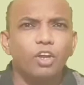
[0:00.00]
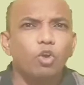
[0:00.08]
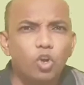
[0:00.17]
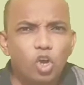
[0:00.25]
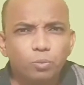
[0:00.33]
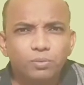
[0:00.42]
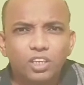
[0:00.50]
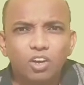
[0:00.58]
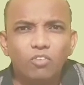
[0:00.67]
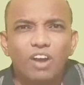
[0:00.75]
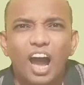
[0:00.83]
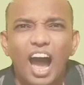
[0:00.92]
we are going to
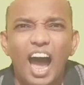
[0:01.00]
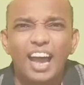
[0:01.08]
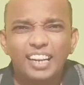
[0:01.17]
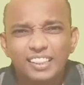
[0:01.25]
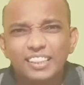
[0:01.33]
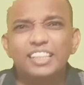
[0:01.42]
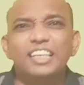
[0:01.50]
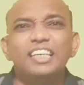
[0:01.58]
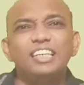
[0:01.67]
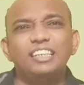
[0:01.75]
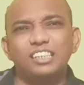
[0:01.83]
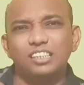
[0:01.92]
observe, are
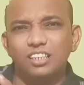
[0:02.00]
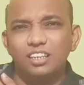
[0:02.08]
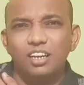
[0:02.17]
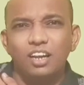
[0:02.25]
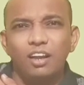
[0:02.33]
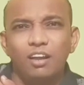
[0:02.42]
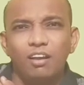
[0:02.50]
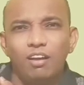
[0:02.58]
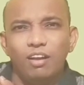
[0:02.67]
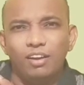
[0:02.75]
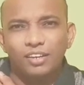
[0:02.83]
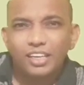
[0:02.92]
these
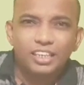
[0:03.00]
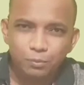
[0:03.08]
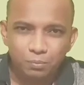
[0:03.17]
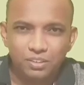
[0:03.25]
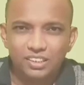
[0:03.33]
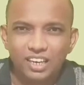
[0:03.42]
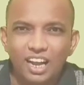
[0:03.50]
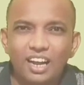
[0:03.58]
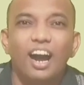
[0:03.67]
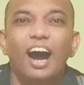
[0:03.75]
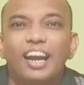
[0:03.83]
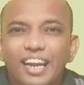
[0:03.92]
terms
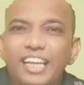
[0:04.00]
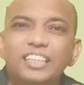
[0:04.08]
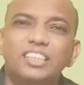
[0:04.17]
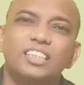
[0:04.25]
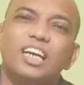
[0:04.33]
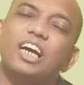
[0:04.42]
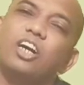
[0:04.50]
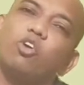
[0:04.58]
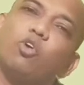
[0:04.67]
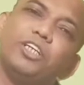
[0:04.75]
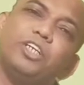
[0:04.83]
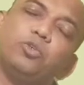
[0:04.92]
arranged
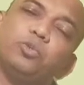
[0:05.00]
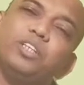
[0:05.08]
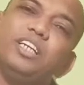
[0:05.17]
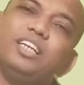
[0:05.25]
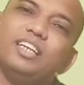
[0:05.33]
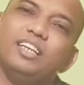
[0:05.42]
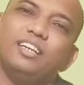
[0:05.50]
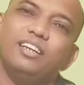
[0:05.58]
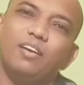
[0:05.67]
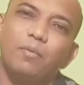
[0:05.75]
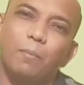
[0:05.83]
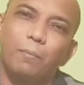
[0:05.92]
according to the
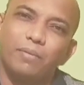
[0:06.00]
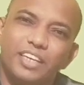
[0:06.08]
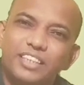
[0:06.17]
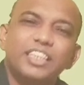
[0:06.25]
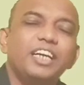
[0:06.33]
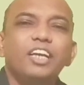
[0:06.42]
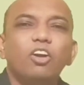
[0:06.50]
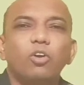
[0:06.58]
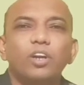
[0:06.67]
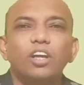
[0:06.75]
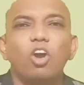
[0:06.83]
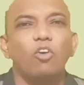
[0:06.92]
descending
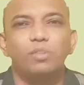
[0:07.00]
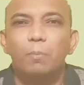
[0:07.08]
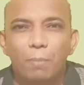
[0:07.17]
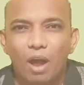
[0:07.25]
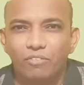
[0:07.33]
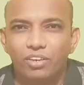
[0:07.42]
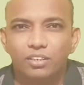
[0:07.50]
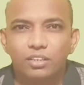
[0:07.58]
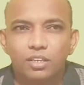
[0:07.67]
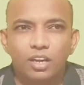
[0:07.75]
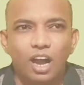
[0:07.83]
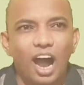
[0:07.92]
order of the power?
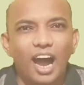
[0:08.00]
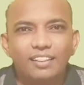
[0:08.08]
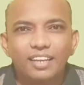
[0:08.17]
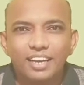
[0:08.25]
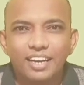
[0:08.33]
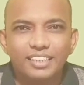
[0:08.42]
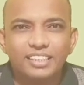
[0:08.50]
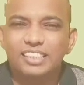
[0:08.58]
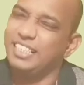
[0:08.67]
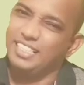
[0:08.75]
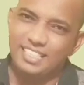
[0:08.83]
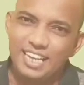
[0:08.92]
Are they
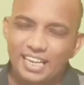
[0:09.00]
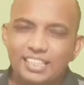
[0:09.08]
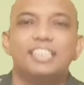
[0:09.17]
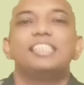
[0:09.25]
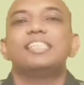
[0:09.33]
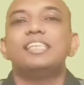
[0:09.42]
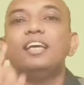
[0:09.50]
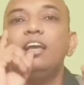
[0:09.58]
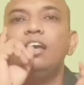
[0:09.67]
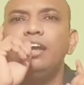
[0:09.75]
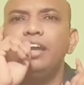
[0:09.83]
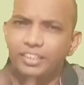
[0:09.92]
arranged? Yes.
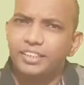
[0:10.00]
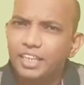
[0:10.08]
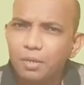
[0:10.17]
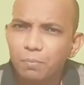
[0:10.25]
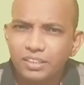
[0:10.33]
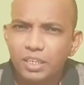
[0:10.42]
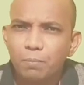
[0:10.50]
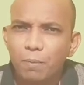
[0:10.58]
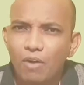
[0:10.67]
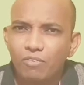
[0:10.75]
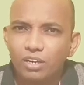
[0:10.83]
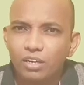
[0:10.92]
Is there any missing
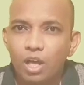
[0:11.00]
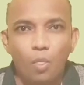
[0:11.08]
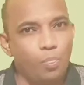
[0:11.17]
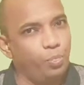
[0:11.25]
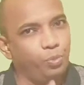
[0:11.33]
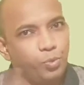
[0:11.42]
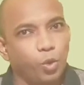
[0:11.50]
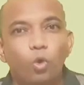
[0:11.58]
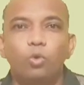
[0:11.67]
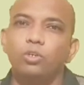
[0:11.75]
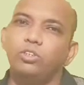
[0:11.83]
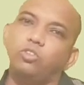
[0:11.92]
power?
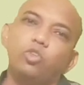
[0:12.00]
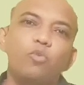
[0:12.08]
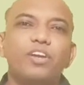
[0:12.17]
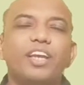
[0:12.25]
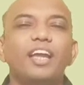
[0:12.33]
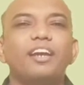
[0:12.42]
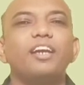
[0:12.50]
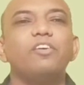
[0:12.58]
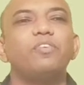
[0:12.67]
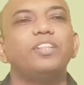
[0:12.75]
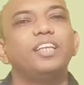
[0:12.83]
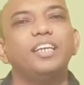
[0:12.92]
No. So we can
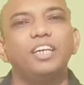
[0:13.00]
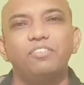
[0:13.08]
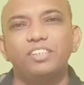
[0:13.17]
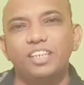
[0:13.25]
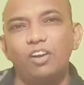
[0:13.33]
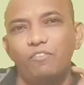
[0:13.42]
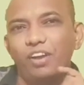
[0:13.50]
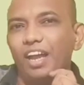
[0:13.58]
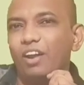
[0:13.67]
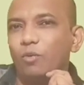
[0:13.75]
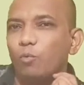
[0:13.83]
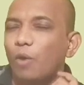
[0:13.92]
ready with the division
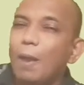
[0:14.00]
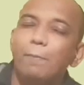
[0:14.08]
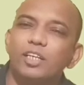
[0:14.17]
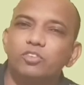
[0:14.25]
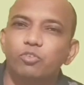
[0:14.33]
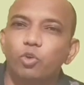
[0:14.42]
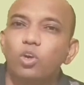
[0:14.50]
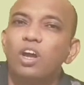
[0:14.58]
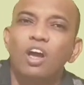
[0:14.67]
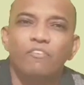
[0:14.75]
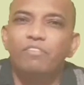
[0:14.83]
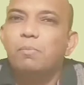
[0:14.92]
where y plus
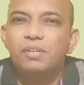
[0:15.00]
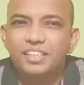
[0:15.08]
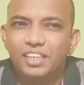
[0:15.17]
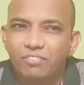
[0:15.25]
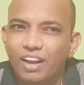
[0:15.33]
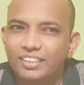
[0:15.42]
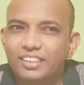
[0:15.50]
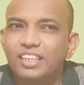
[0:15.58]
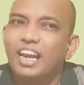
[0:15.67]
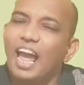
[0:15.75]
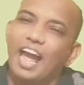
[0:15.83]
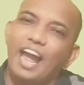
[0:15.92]
4 will be the
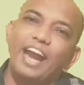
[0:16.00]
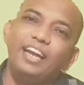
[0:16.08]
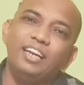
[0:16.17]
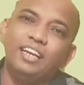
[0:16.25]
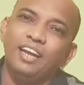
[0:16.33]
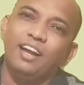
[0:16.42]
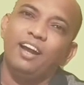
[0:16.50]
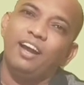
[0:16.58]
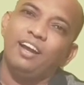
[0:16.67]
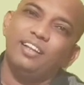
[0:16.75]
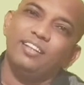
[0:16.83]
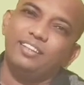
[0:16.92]
divisor and
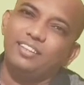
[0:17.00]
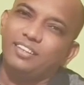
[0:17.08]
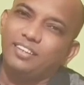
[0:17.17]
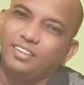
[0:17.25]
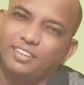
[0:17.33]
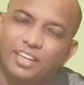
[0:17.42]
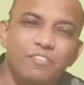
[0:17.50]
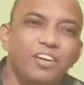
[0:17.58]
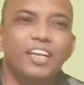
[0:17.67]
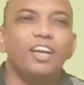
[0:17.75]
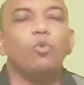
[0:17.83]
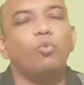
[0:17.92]

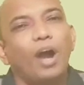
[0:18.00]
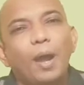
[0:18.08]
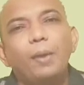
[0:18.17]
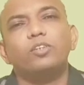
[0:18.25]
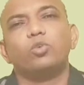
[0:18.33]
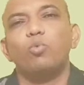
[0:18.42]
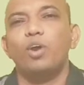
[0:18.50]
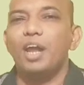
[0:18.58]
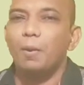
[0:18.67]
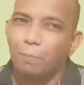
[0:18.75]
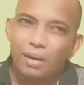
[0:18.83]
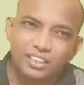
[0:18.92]
dividend y
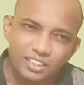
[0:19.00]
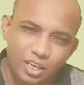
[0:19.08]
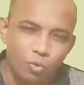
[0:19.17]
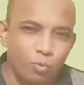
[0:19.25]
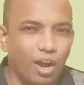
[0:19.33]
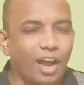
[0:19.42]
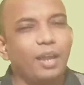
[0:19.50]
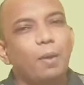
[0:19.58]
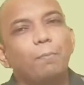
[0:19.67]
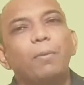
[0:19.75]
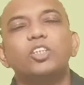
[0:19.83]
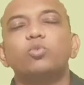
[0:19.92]
square plus
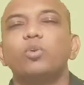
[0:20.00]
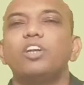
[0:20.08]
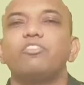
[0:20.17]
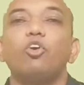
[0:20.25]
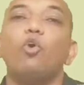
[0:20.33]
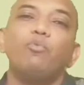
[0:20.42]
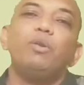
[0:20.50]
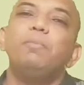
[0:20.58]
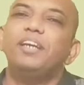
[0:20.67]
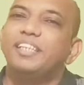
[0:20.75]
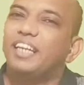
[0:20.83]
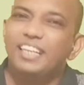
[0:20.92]
10y plus 24
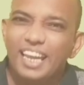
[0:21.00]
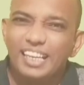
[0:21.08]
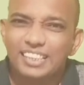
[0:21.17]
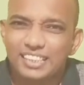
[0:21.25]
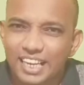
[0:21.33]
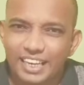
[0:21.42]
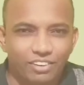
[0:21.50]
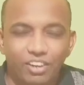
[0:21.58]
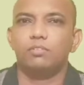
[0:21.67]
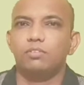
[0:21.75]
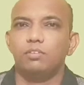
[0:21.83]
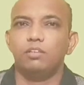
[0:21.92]
will be written inside,
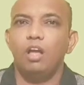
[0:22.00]
right?